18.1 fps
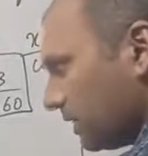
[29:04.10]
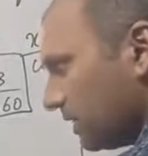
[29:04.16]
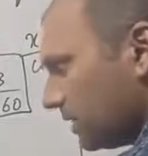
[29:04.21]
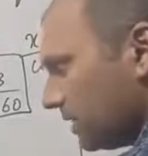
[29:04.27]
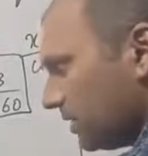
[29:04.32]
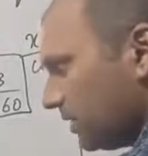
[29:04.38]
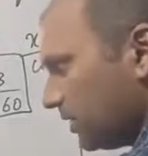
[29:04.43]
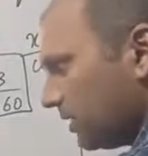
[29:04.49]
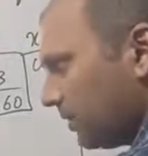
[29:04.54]

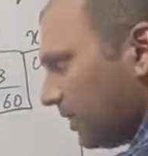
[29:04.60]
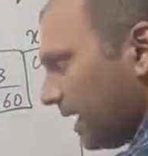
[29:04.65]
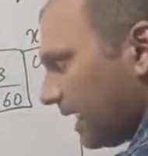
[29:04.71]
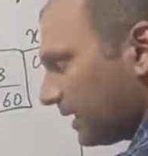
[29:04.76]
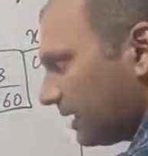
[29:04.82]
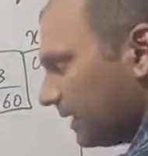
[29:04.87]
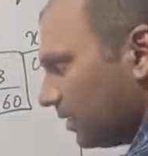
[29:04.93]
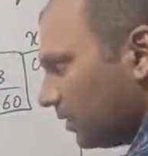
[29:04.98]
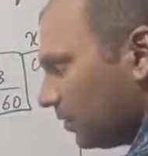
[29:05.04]
See the
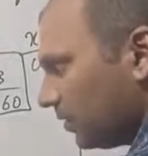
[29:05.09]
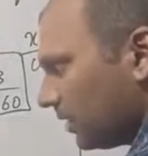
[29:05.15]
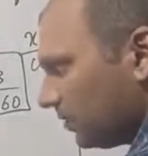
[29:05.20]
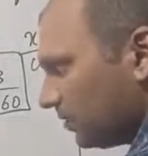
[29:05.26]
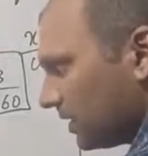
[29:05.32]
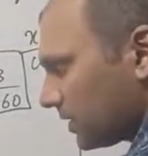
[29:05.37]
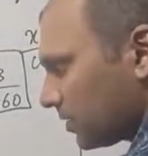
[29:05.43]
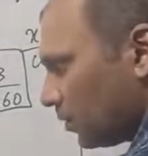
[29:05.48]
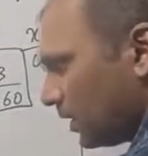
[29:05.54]
magnitude of
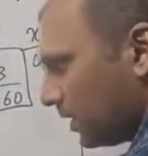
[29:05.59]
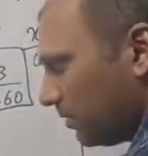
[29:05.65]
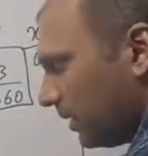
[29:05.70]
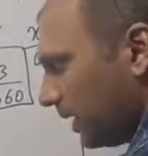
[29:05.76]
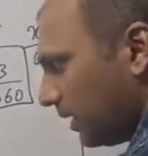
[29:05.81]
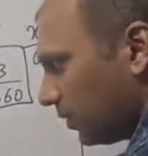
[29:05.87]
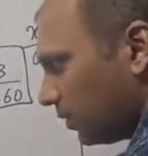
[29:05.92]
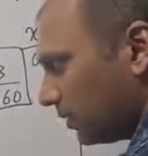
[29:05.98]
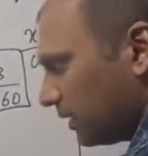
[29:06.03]
this 1 by
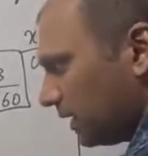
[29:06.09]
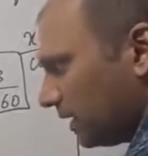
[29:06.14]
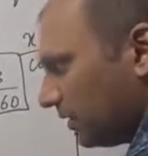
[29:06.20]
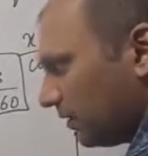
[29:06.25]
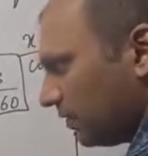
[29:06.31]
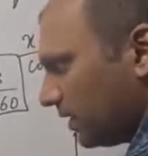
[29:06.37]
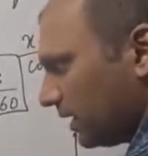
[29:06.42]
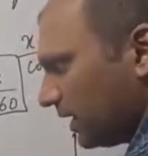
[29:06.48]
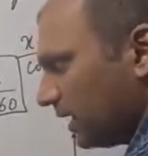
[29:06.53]
root 3.
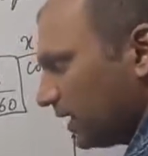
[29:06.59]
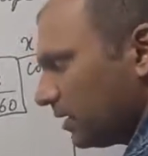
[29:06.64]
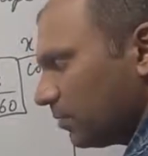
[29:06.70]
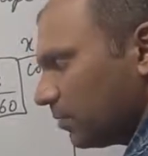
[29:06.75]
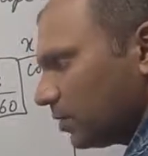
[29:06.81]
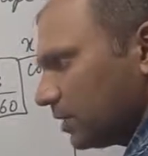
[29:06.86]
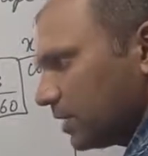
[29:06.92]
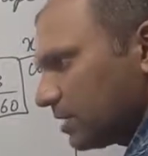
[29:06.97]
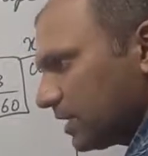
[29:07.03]
Forget
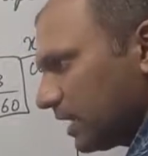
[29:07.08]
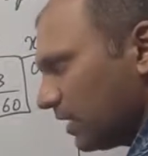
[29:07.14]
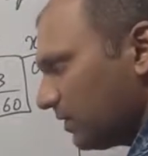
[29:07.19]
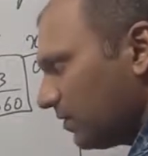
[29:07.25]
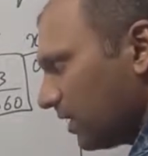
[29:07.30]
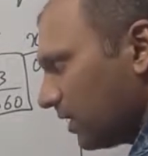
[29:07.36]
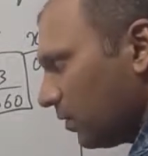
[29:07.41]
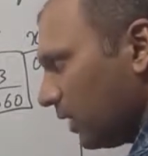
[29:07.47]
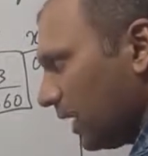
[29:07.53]
about the sign
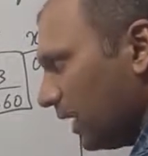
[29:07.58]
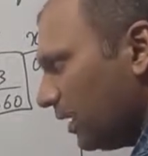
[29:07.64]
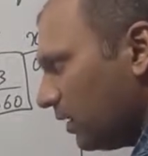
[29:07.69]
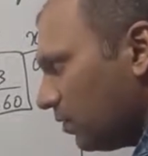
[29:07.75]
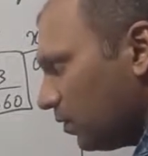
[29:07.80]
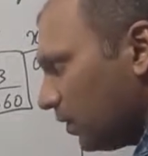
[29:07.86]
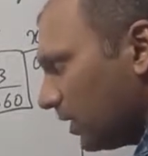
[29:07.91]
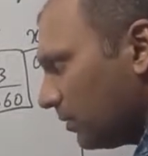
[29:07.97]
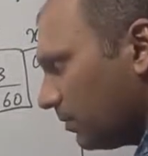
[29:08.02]
for a while.
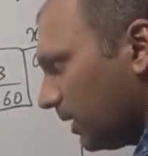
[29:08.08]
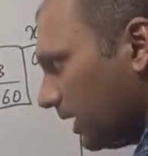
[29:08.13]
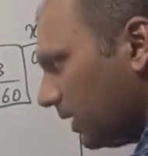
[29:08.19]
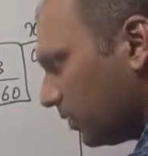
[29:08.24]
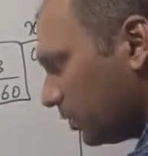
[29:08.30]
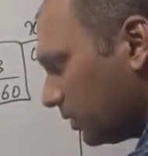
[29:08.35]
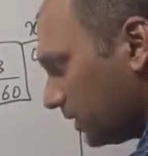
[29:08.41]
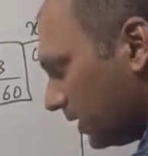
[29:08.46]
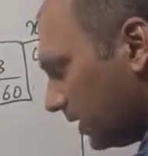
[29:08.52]
1 by
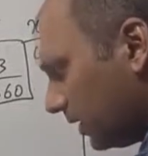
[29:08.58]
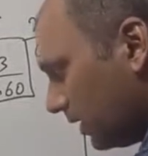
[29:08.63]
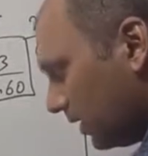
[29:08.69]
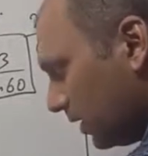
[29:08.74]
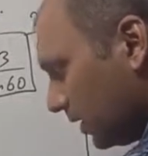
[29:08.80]
root 3.